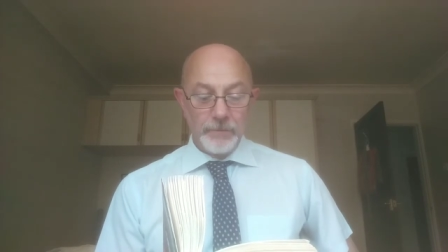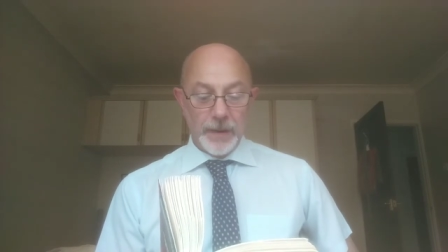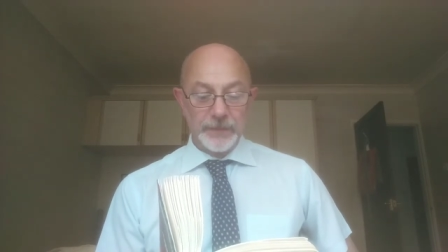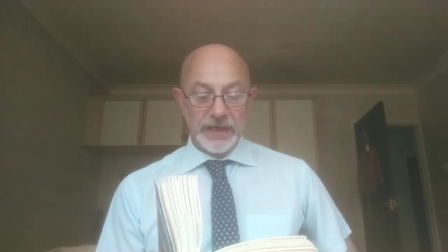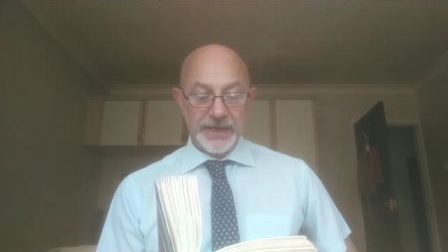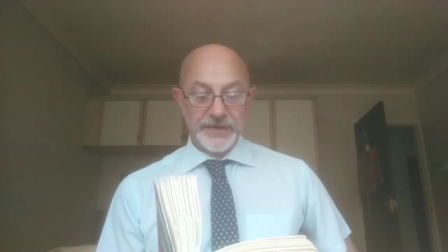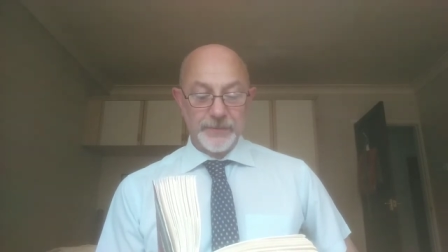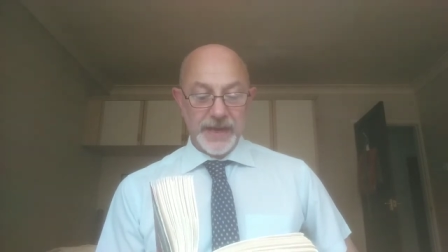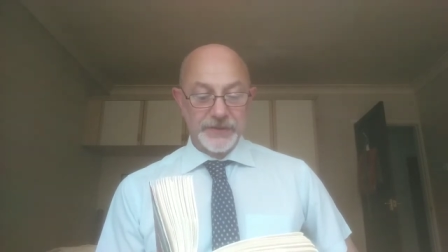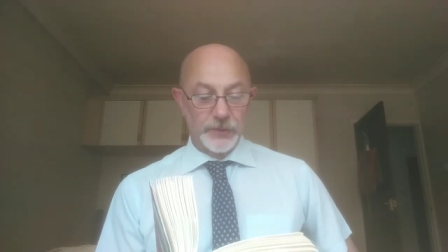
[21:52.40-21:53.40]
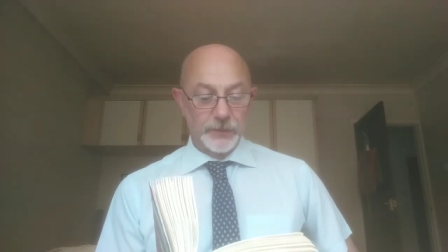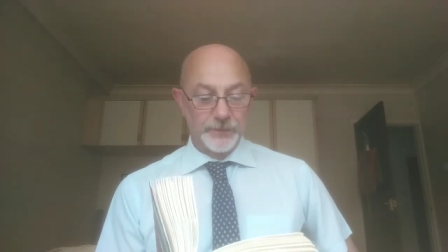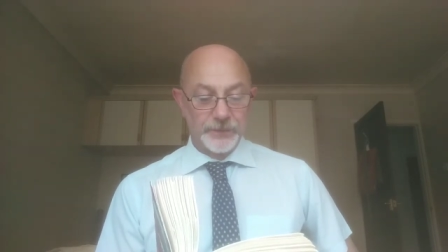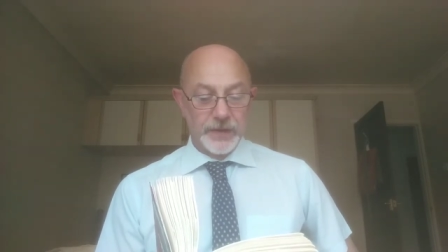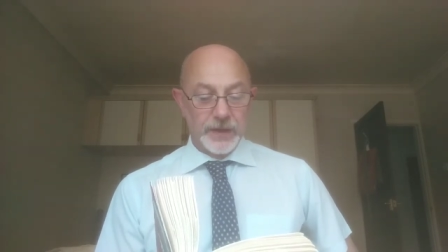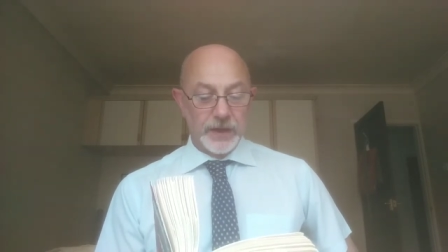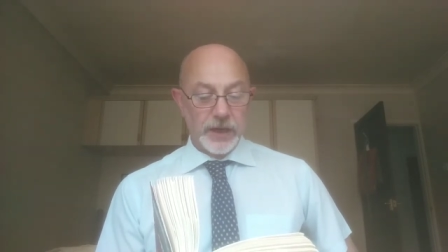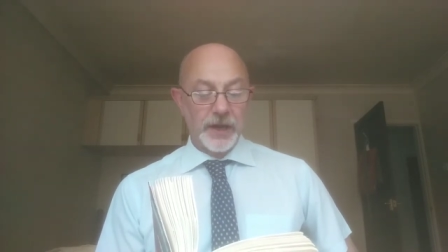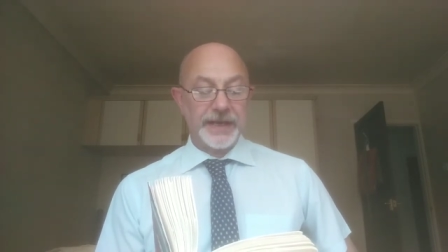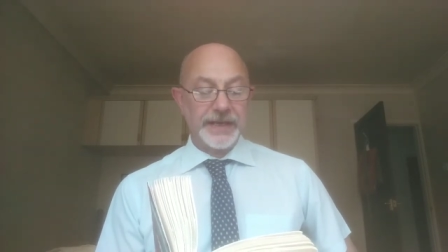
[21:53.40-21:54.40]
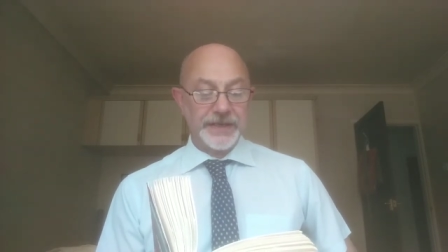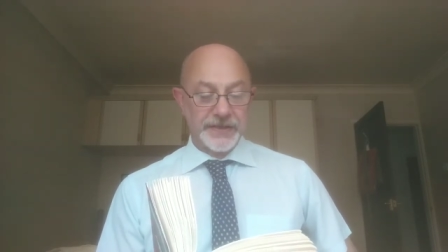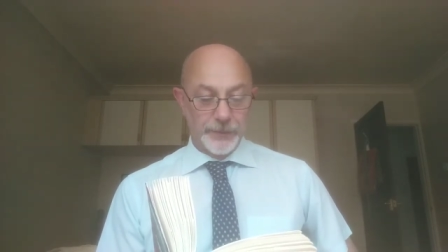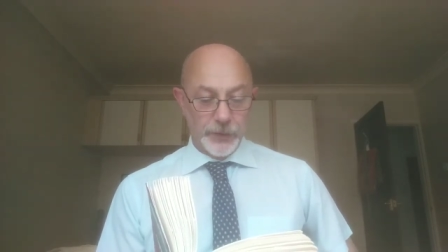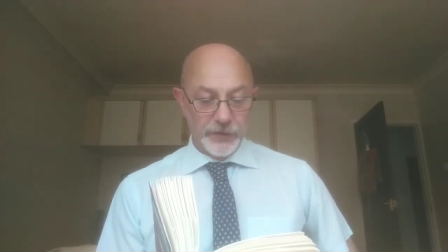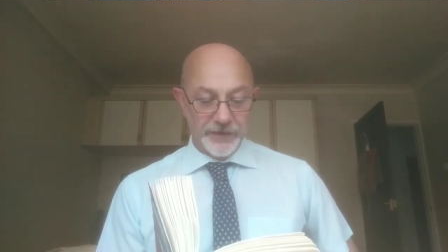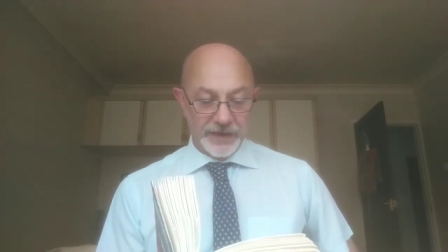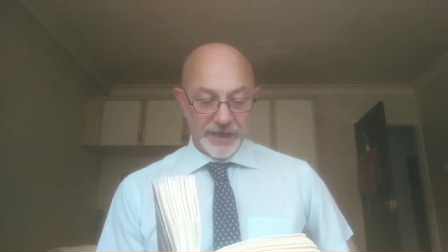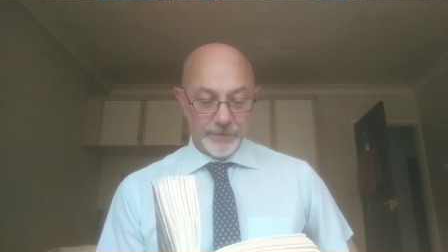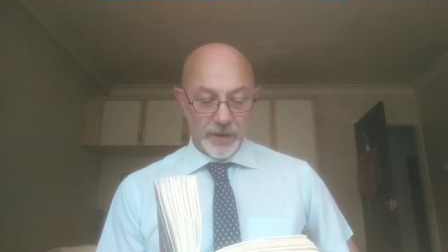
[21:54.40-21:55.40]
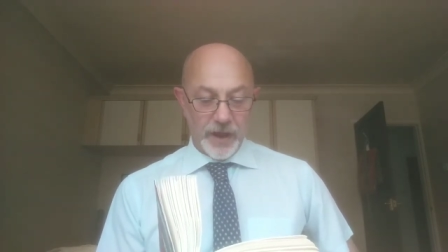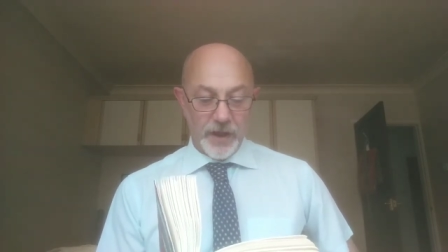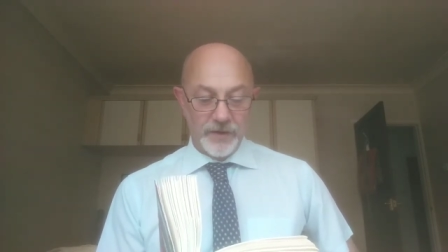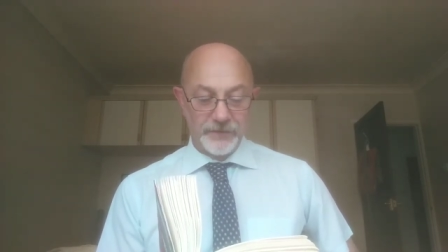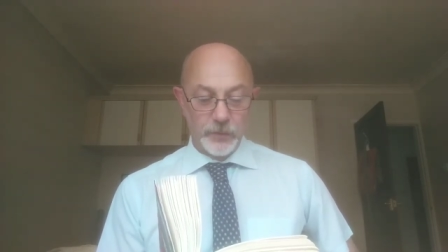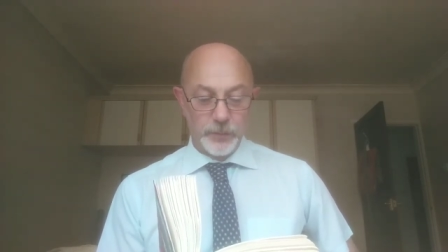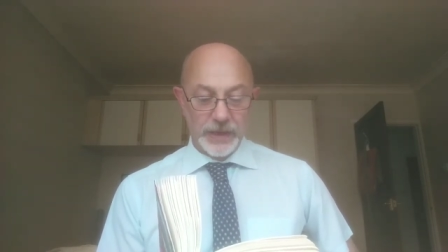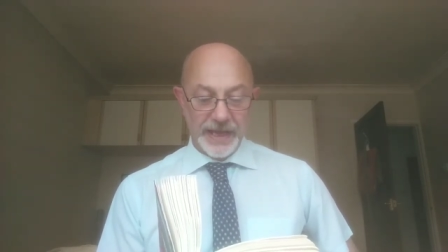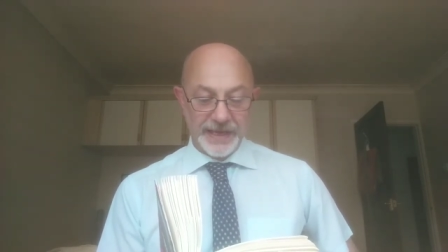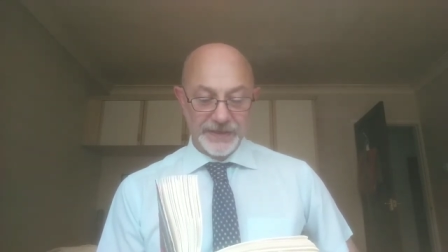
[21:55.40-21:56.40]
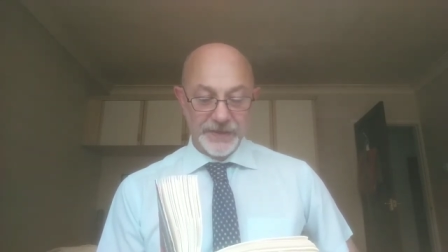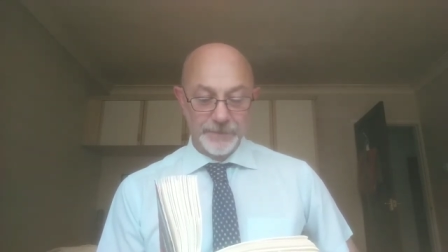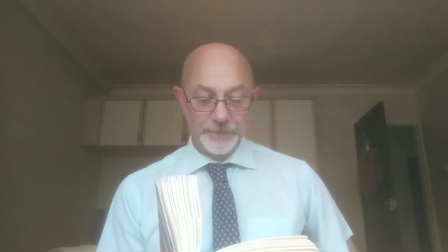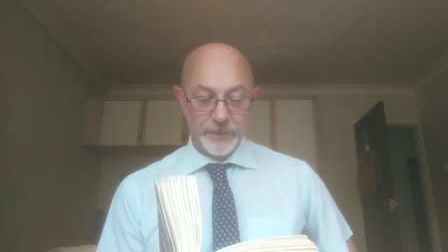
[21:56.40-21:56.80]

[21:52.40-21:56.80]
Mum clears the metal, clucking disapprovingly at my half full plate.